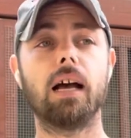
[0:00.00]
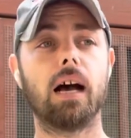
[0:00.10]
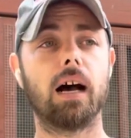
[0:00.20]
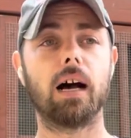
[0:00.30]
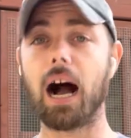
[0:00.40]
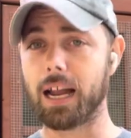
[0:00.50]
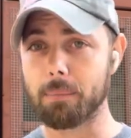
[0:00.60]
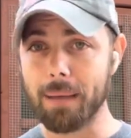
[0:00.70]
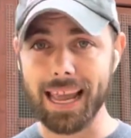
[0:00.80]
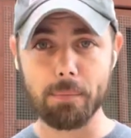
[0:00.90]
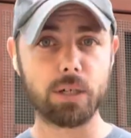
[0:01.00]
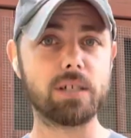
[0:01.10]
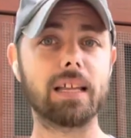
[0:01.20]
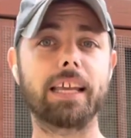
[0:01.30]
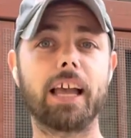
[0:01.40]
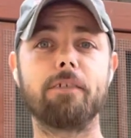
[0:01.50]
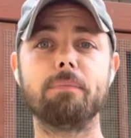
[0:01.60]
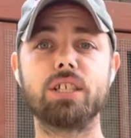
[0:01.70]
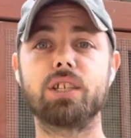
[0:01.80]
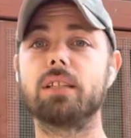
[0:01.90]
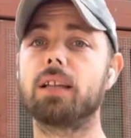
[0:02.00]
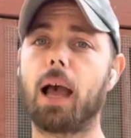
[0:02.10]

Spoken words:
Autumn ambers, like I've mentioned.